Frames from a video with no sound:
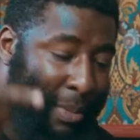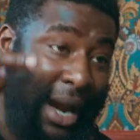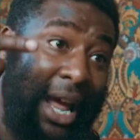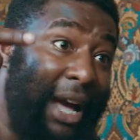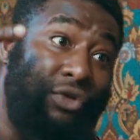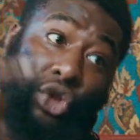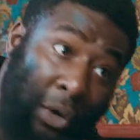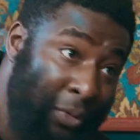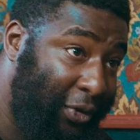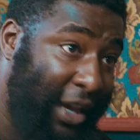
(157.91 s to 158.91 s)
man that have
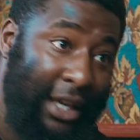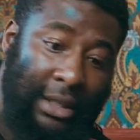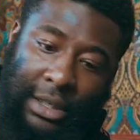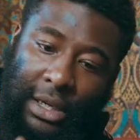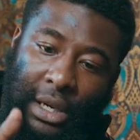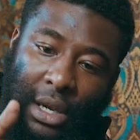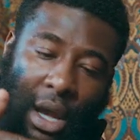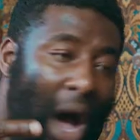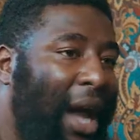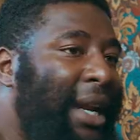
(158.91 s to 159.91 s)
done things
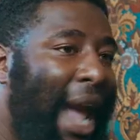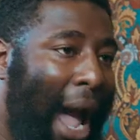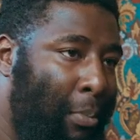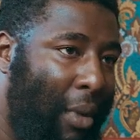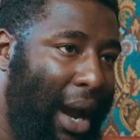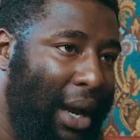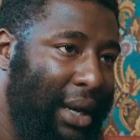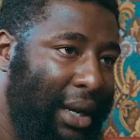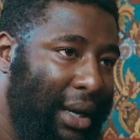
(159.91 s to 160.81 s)
on camera